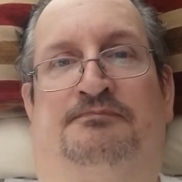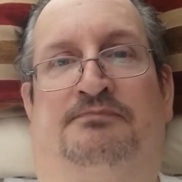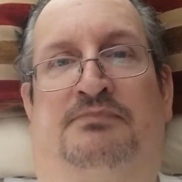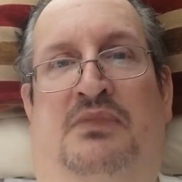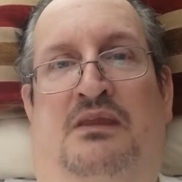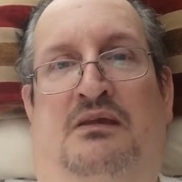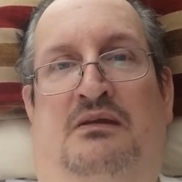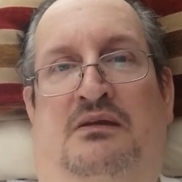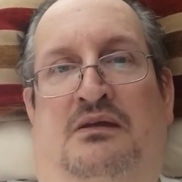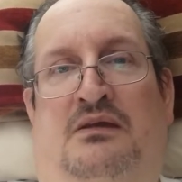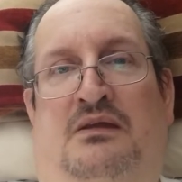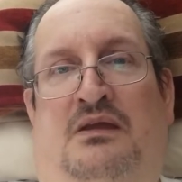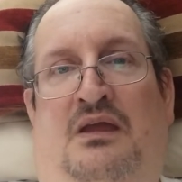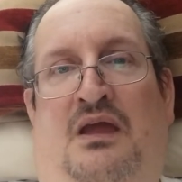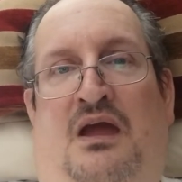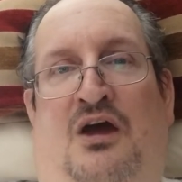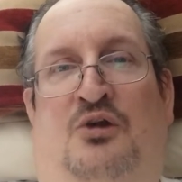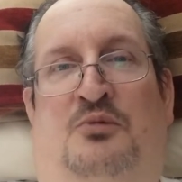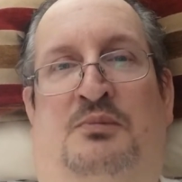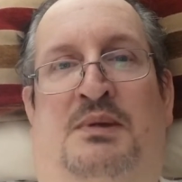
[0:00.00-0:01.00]
I
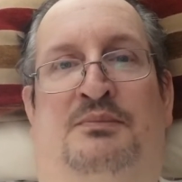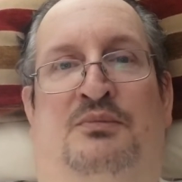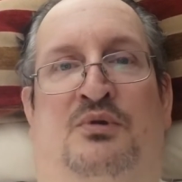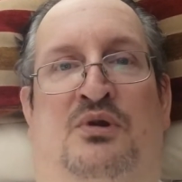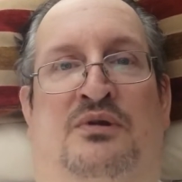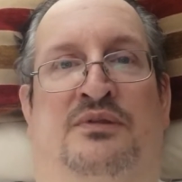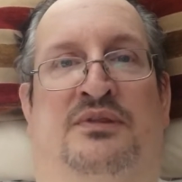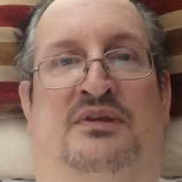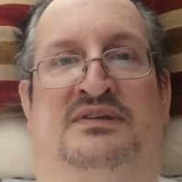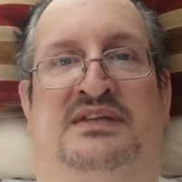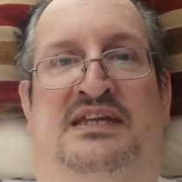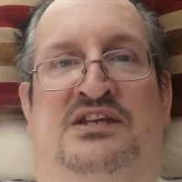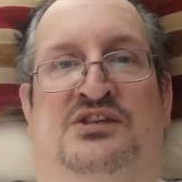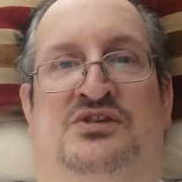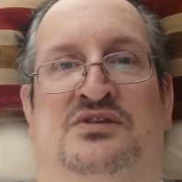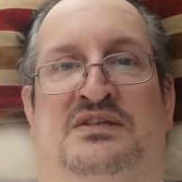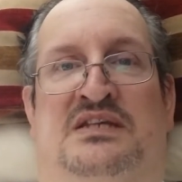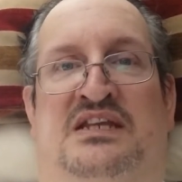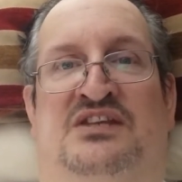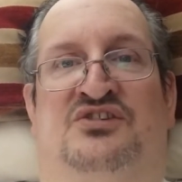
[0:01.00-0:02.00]
remember the
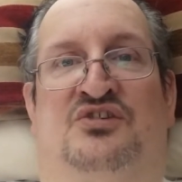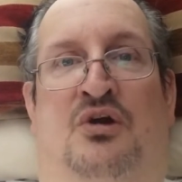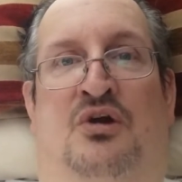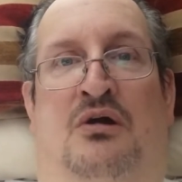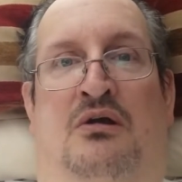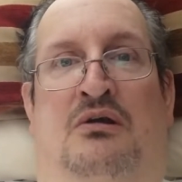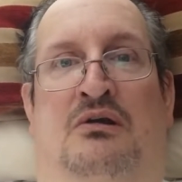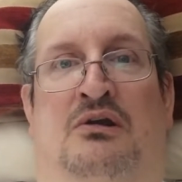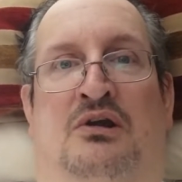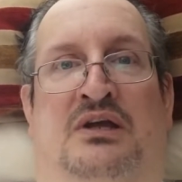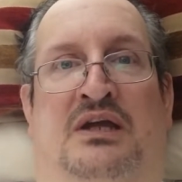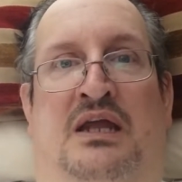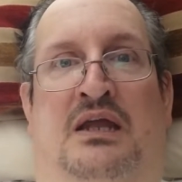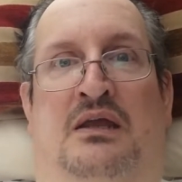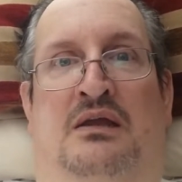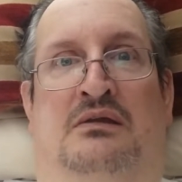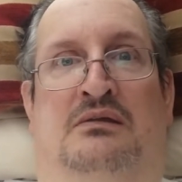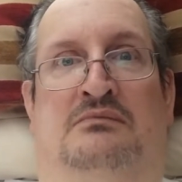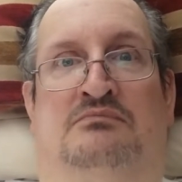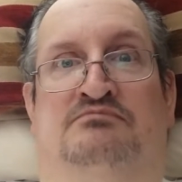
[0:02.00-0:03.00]
teacher's guitar
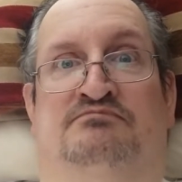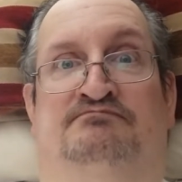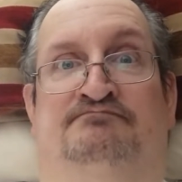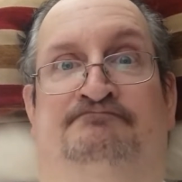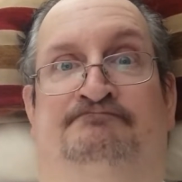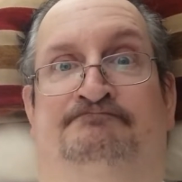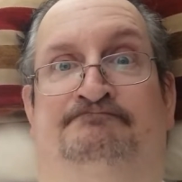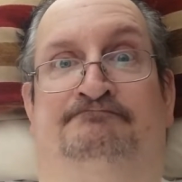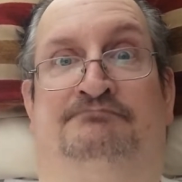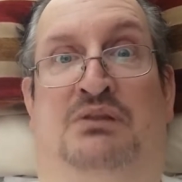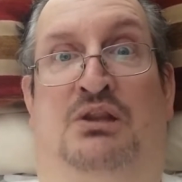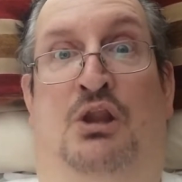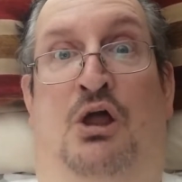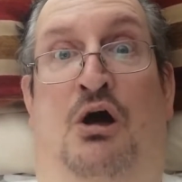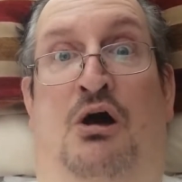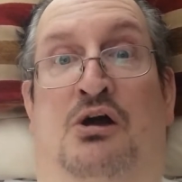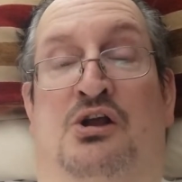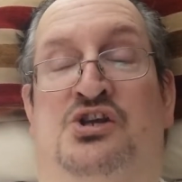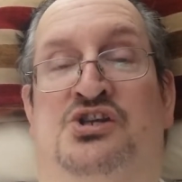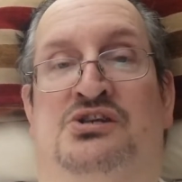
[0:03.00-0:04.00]
looking
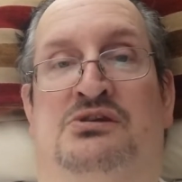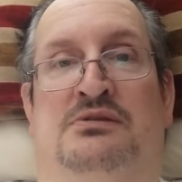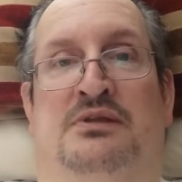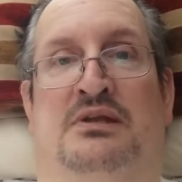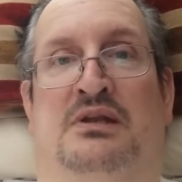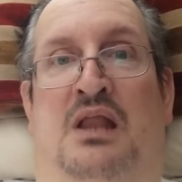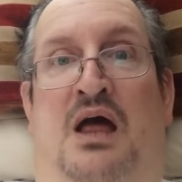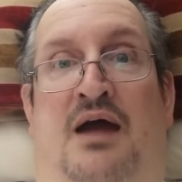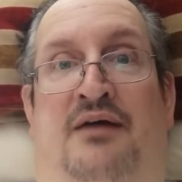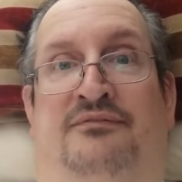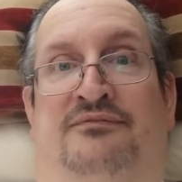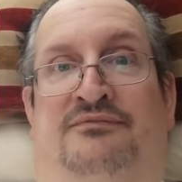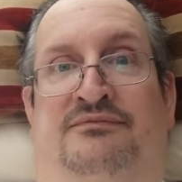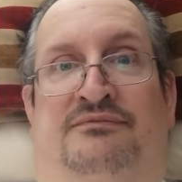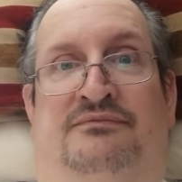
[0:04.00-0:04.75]
larger than life.